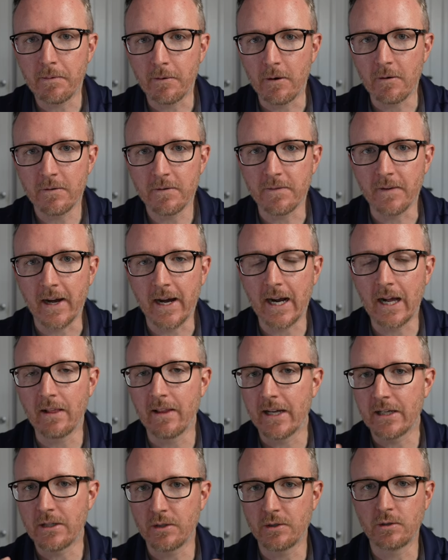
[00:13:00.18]
profile.
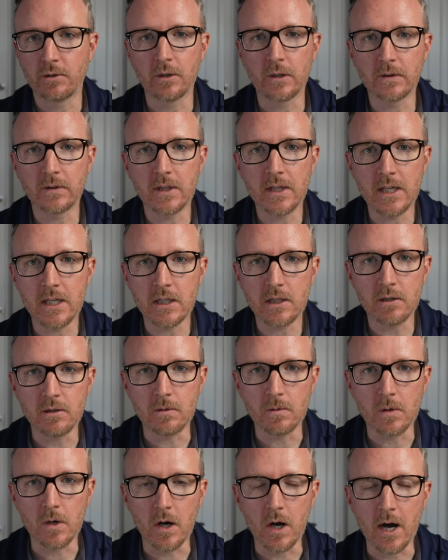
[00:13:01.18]
I just took the
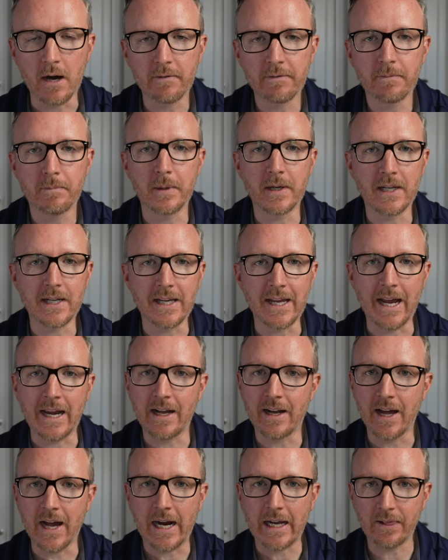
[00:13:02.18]
EQ off, but
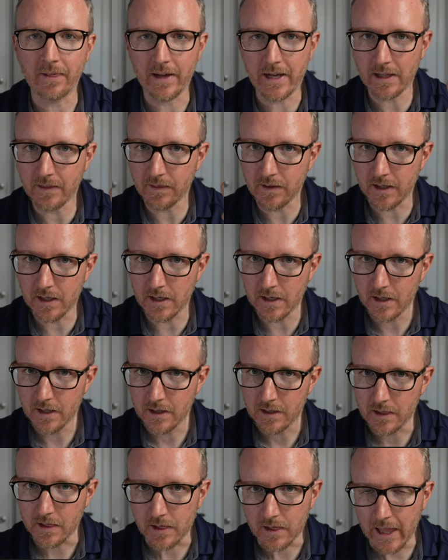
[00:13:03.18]
again, I like the
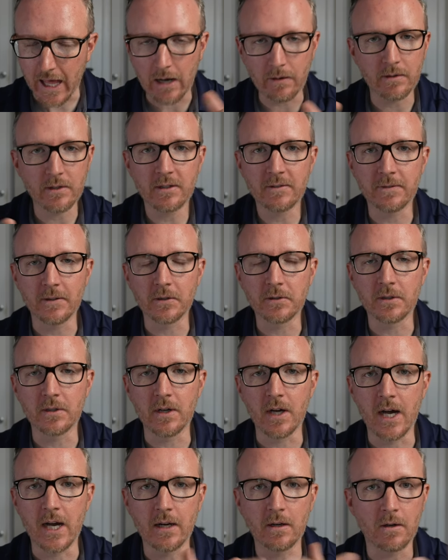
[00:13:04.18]
loudness filter
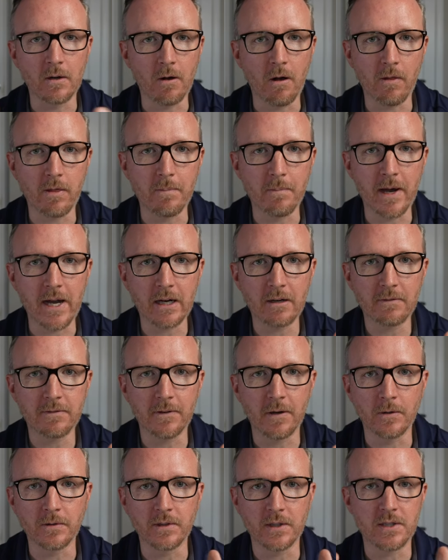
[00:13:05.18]
on all the
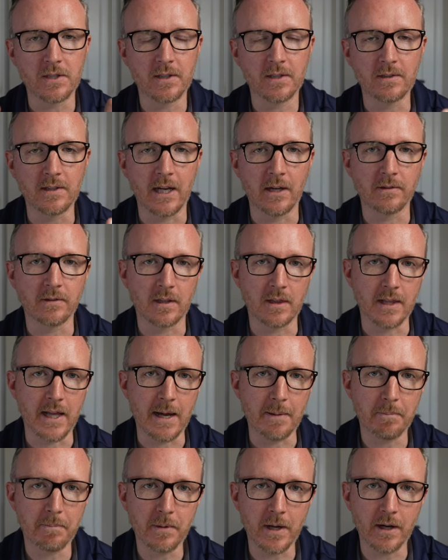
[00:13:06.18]
microphones. It just sounds a
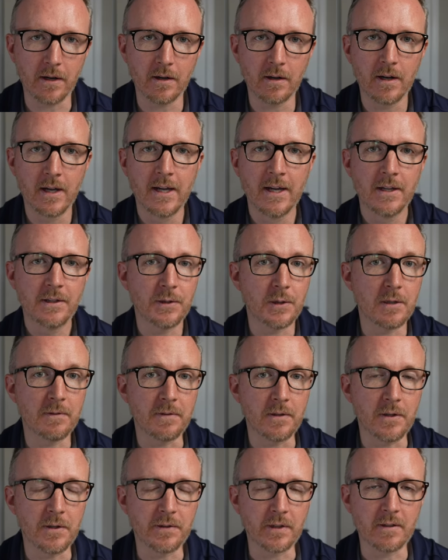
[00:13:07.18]
lot better. So if
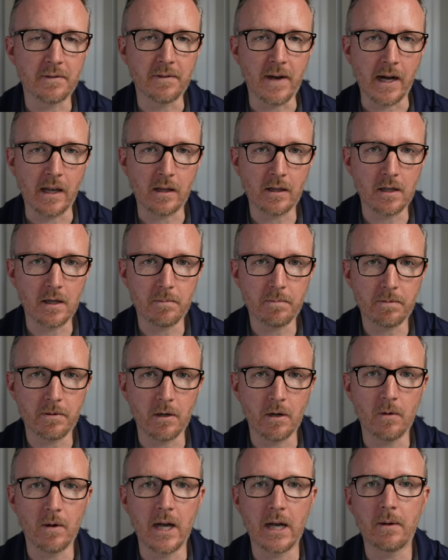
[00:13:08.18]
you're using Final Cut
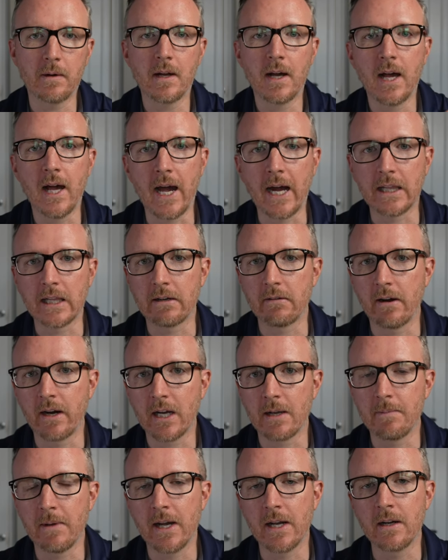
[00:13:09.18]
Pro, I would highly
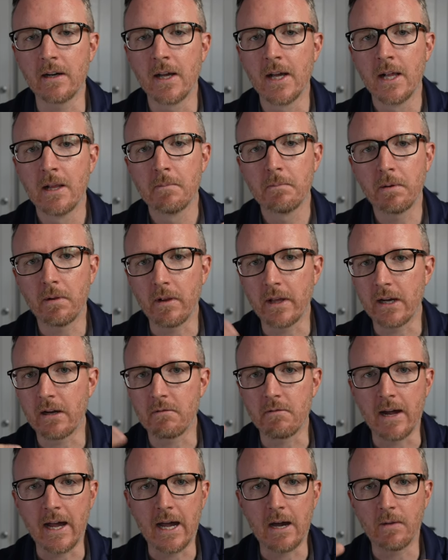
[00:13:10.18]
recommend play
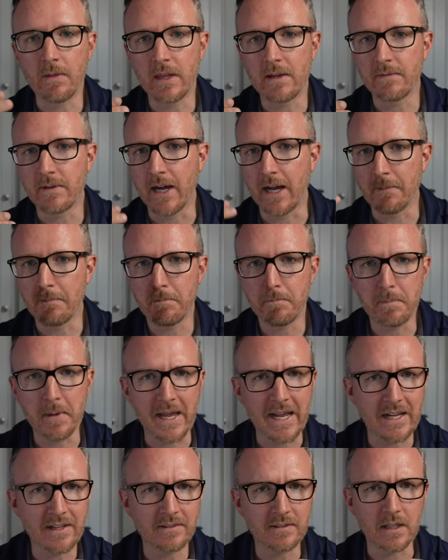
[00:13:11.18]
around. They've got
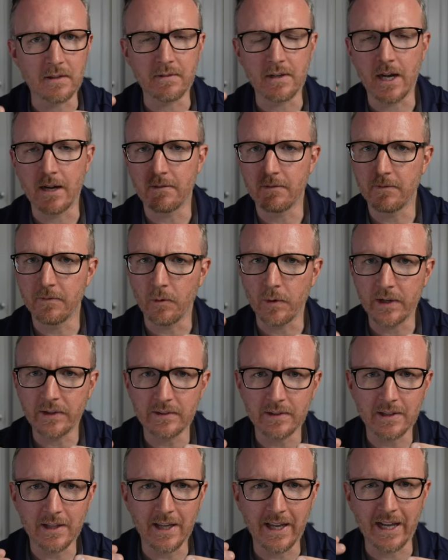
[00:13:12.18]
bass, they've got
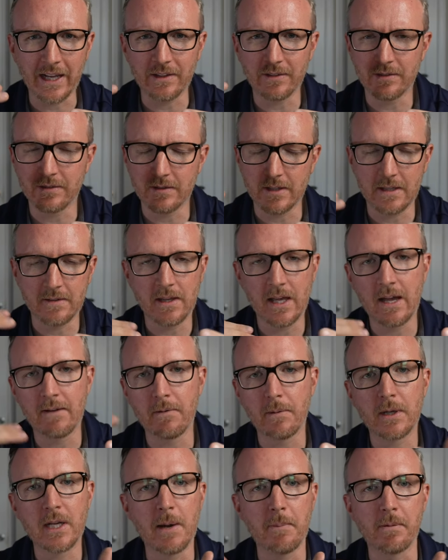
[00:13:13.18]
voice enhance. They have
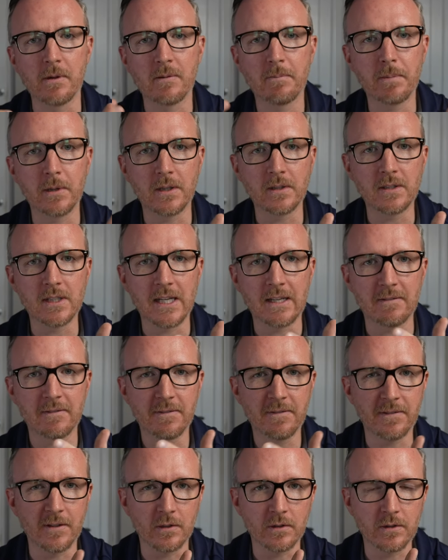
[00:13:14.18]
a couple of built-in
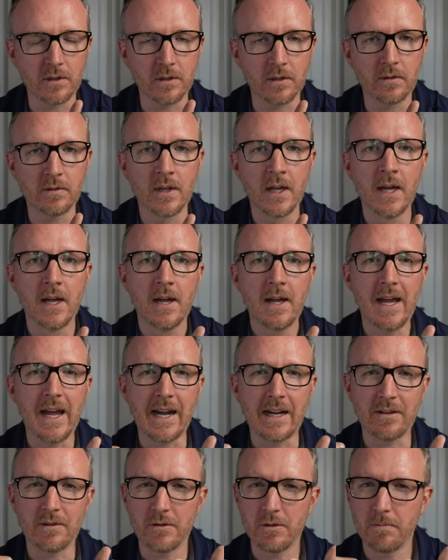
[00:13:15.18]
filters,
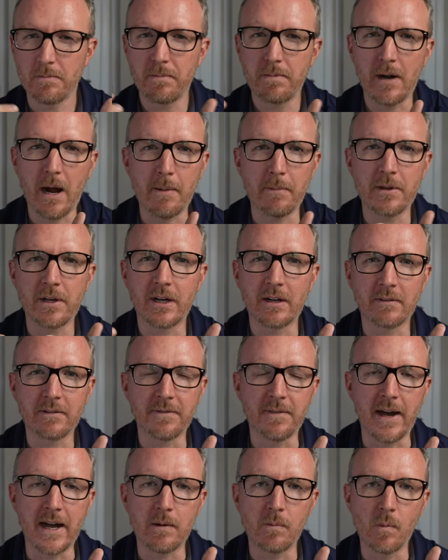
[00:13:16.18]
and you're probably gonna
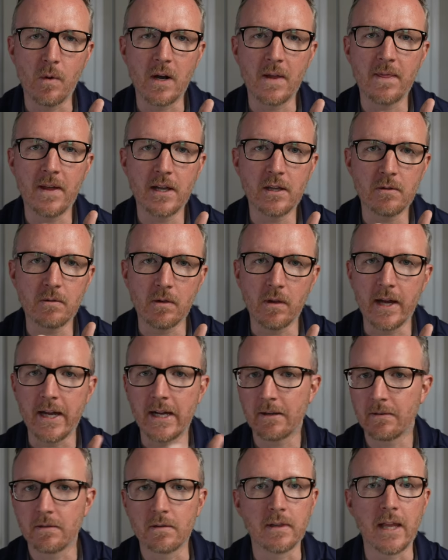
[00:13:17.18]
find one that you
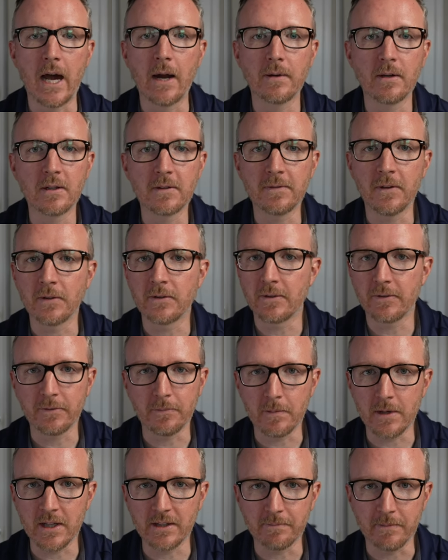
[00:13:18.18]
like. Loudness filter for
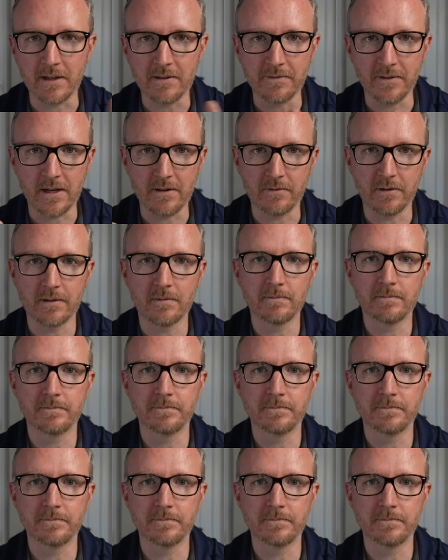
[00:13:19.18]
me is my favorite.